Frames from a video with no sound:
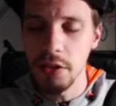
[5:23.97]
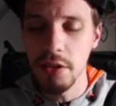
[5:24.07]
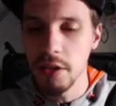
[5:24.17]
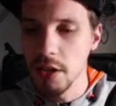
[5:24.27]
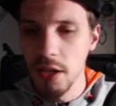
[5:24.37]

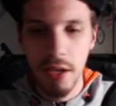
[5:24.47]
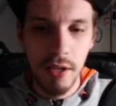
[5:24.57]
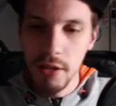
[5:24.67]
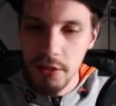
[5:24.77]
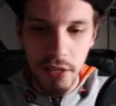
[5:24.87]
Your
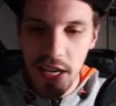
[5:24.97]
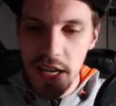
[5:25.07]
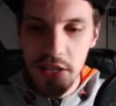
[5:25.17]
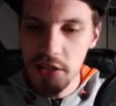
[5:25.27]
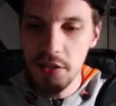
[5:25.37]

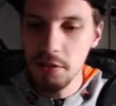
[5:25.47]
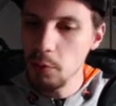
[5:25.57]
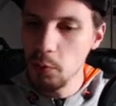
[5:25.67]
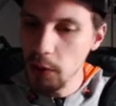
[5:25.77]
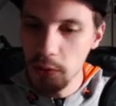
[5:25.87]
ears
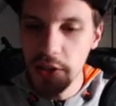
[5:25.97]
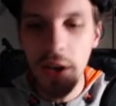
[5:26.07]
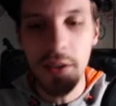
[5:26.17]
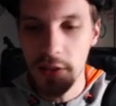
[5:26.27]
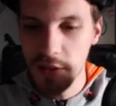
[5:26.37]
will
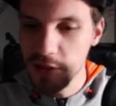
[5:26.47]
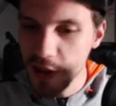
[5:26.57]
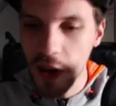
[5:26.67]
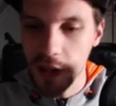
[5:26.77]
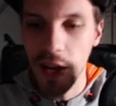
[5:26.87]
not
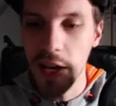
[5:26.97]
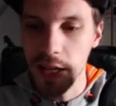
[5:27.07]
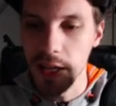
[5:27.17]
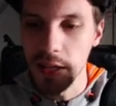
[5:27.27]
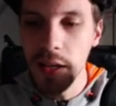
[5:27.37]
like
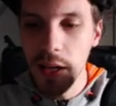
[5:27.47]
it.